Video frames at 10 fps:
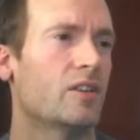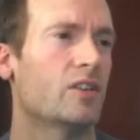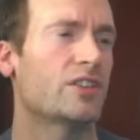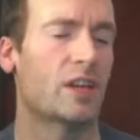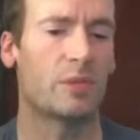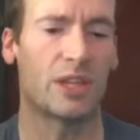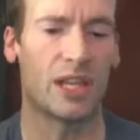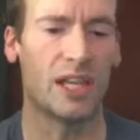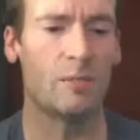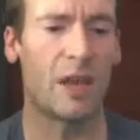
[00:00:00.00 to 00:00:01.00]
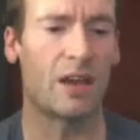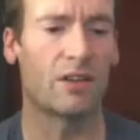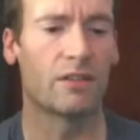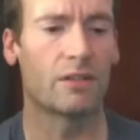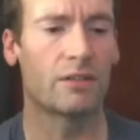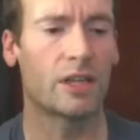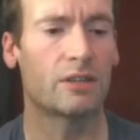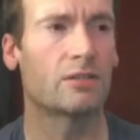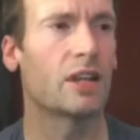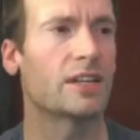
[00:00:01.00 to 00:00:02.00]
Type in the email that
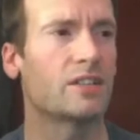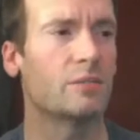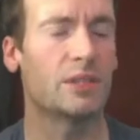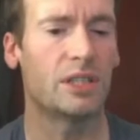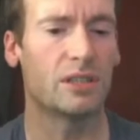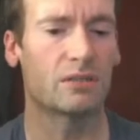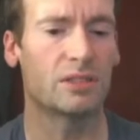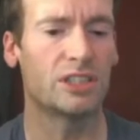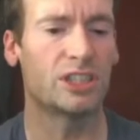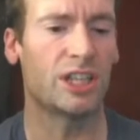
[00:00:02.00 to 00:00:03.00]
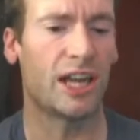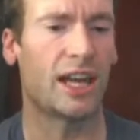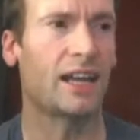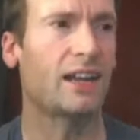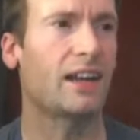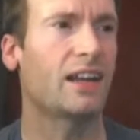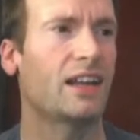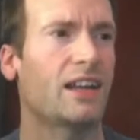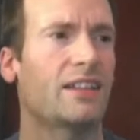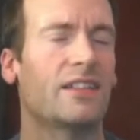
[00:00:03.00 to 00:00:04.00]
you'd like to be reached at.
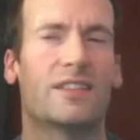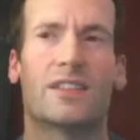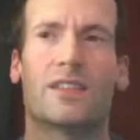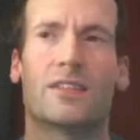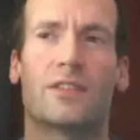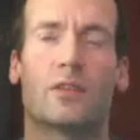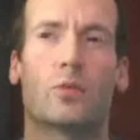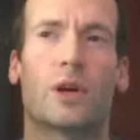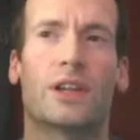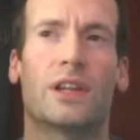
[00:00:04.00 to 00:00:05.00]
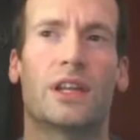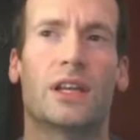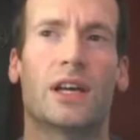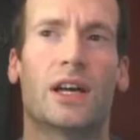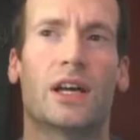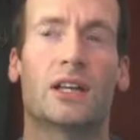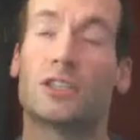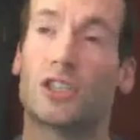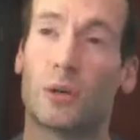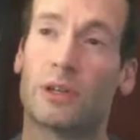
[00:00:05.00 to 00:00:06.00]
This is what the
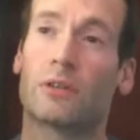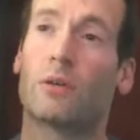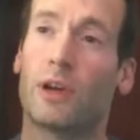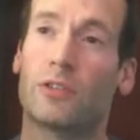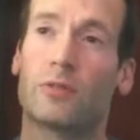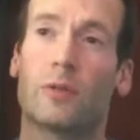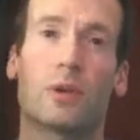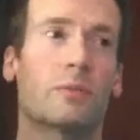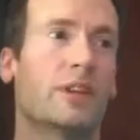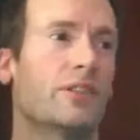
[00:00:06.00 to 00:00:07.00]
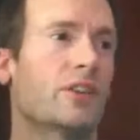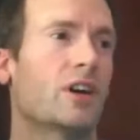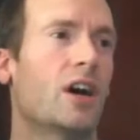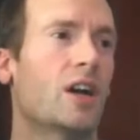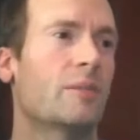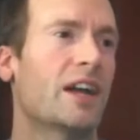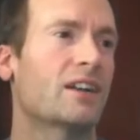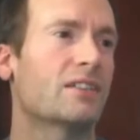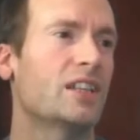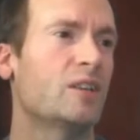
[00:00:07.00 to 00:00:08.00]
showing request form is going to
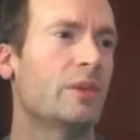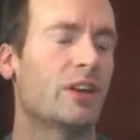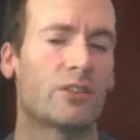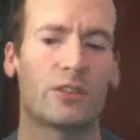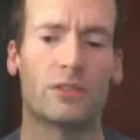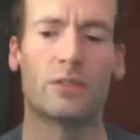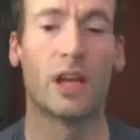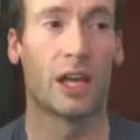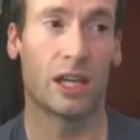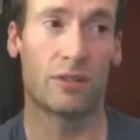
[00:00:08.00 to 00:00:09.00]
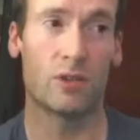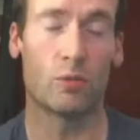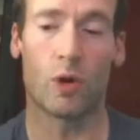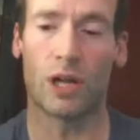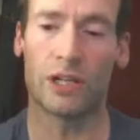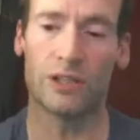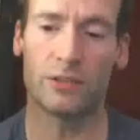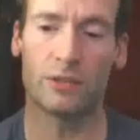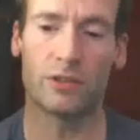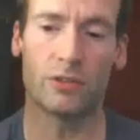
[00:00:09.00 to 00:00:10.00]
automatically email to. If you want, you
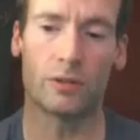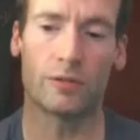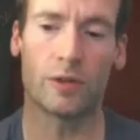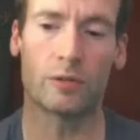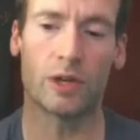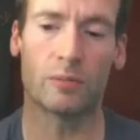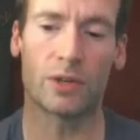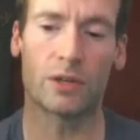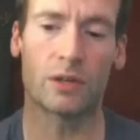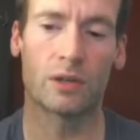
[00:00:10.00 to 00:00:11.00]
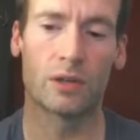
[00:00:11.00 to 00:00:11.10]
can do a phone number,